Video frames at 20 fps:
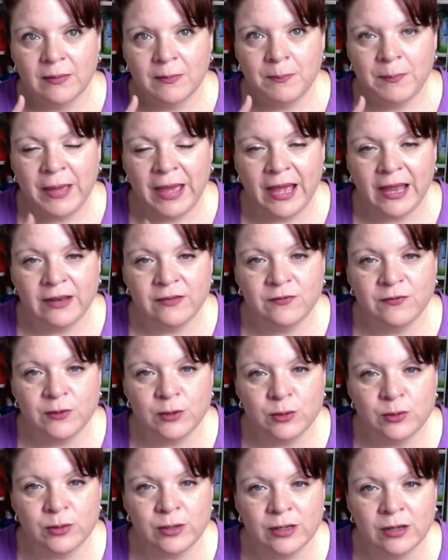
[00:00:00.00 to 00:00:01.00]
pet
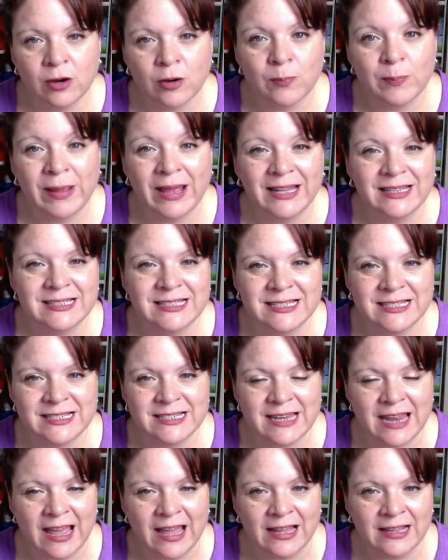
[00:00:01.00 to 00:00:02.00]
food or pet
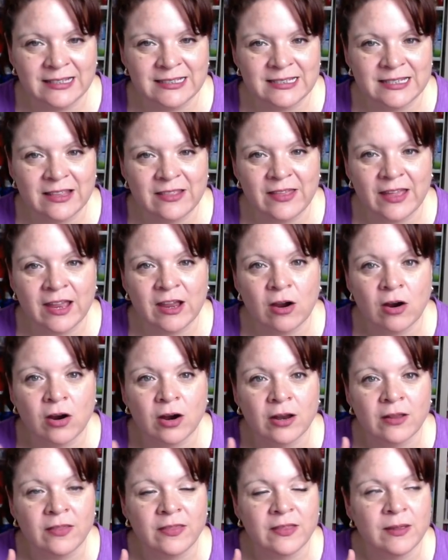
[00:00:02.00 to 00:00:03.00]
snacks. They
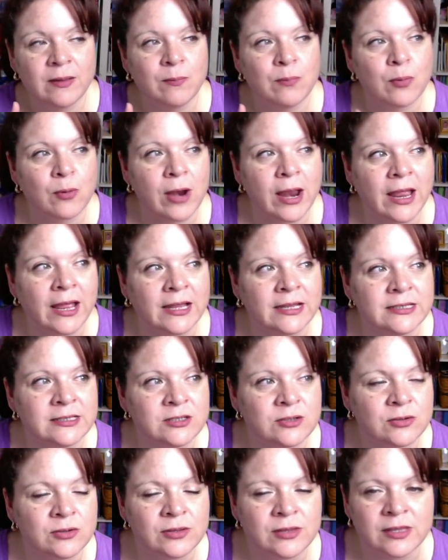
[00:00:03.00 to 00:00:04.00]
are the brand
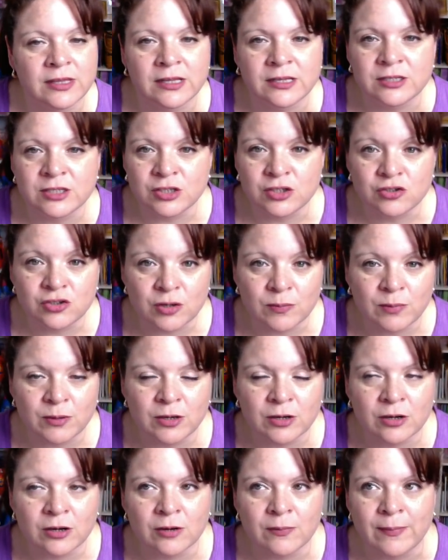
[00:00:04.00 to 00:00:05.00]
or the
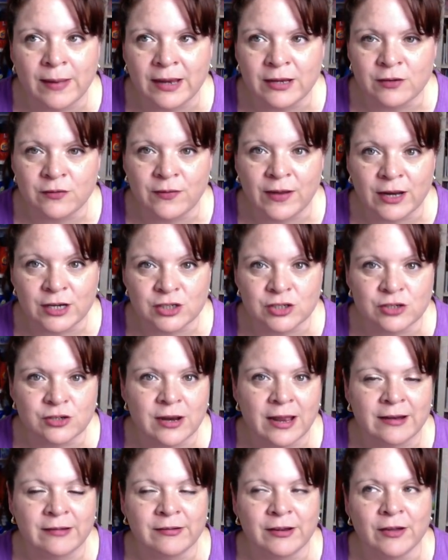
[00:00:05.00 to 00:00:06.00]
distributor, manufacturer,
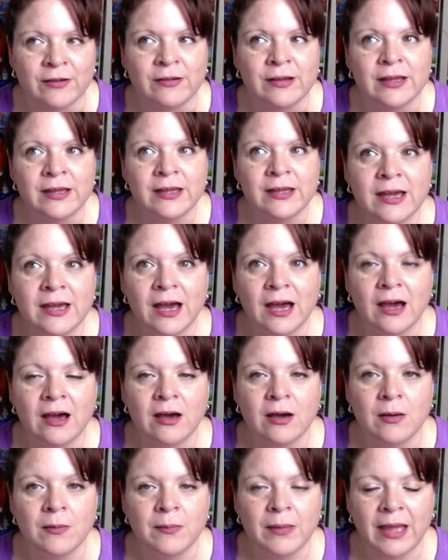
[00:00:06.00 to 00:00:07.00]
I don't know.
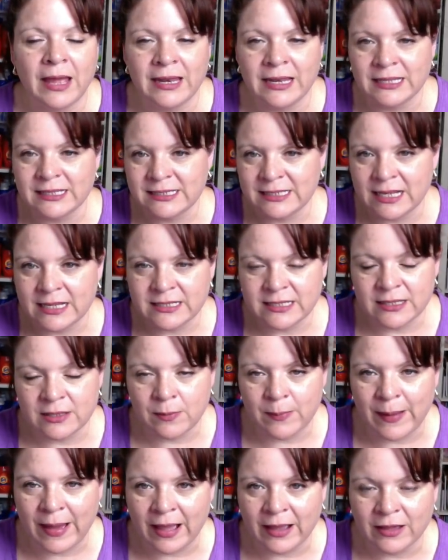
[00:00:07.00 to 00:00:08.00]
Um, and it says in the
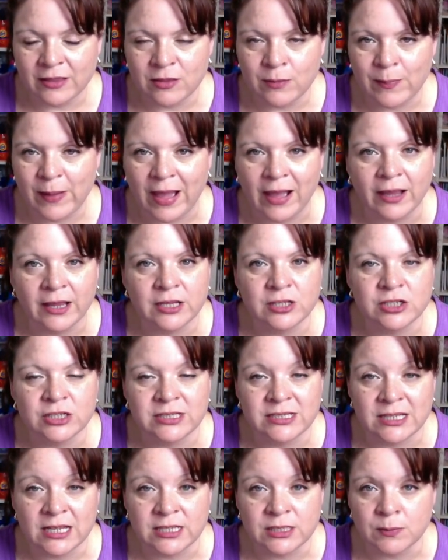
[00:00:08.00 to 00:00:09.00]
back of the package, it
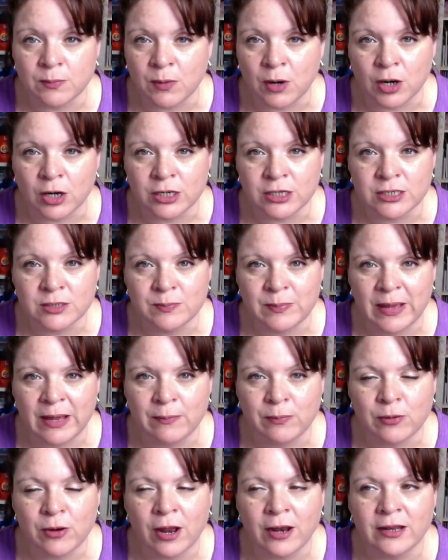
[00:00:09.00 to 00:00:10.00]
says Mars
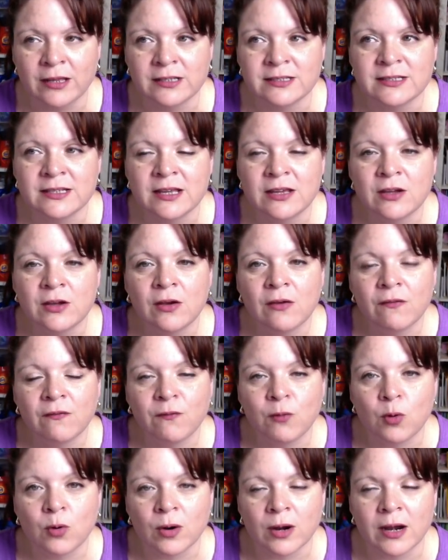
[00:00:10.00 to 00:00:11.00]
Pet Products
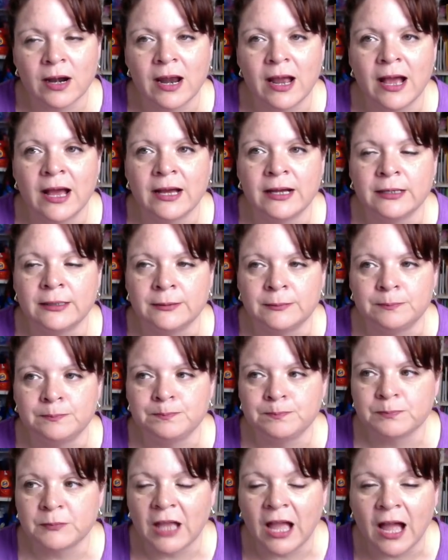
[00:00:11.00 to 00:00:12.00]
for
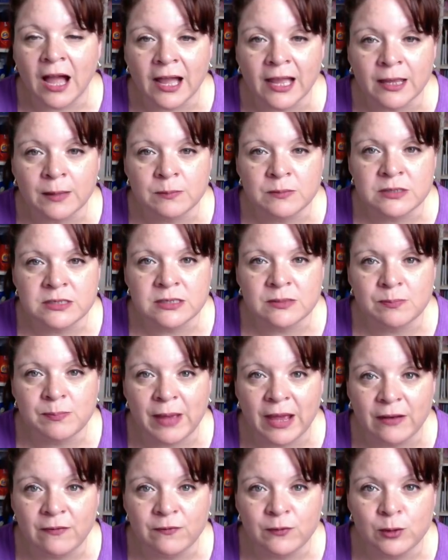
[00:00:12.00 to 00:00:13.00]
um, IAMS
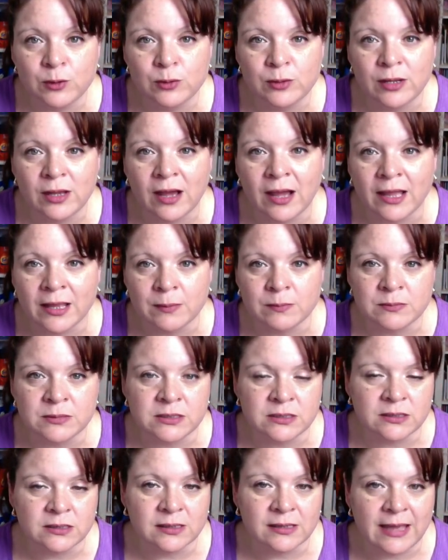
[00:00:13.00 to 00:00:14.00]
pet food,
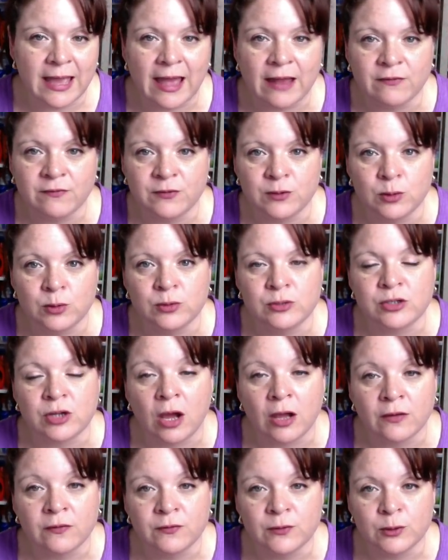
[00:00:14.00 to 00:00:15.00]
IAMS cat food,
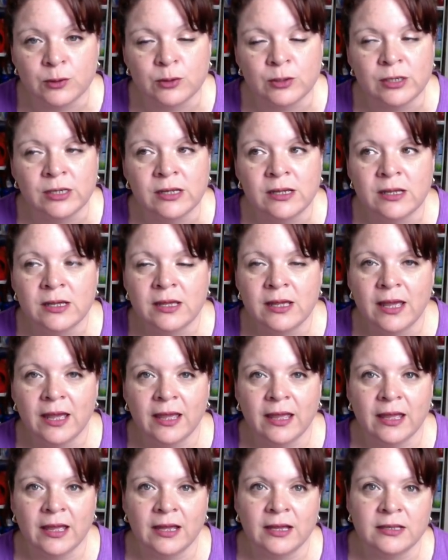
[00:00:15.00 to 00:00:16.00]
dog food,
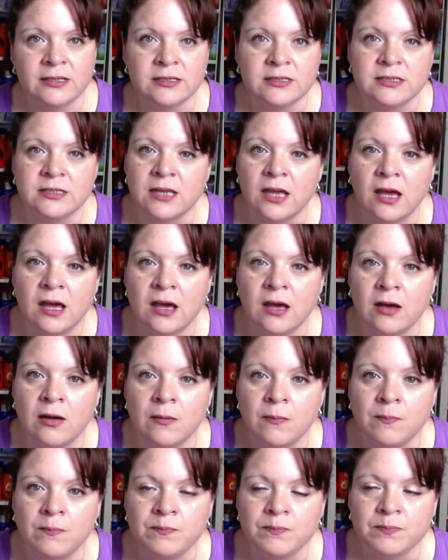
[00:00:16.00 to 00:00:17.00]
and
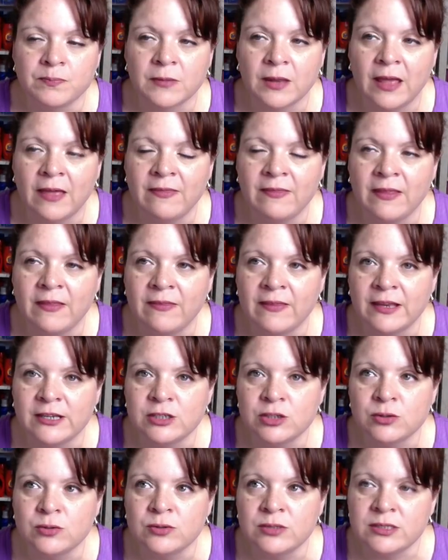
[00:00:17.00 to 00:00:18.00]
um, and then they
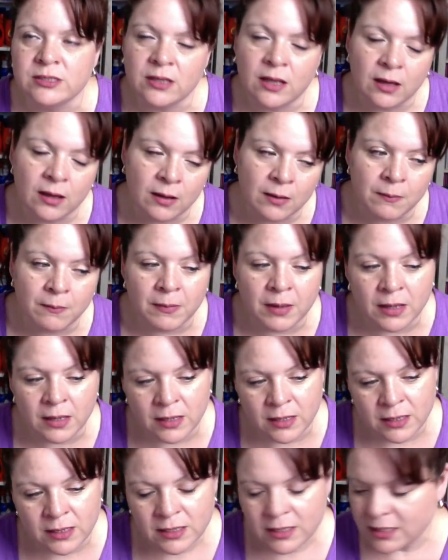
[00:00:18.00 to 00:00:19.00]
do some
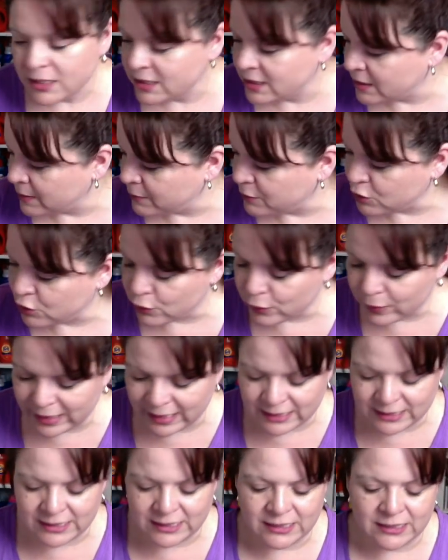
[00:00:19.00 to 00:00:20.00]
some
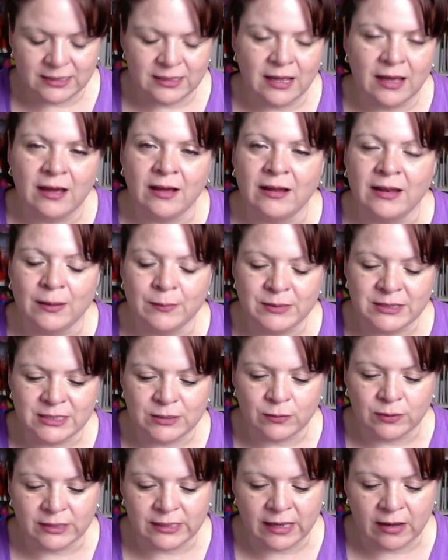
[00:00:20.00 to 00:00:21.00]
treats. Uh, let me see
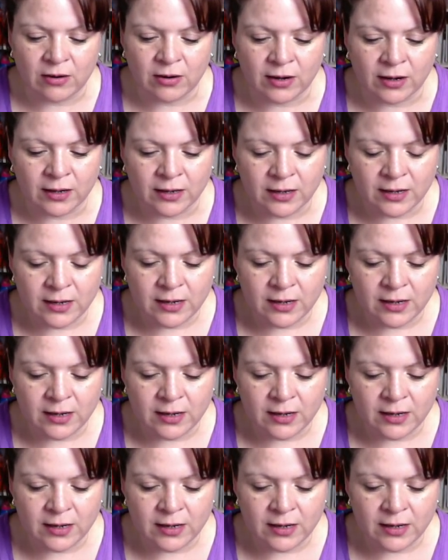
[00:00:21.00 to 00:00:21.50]
what they are.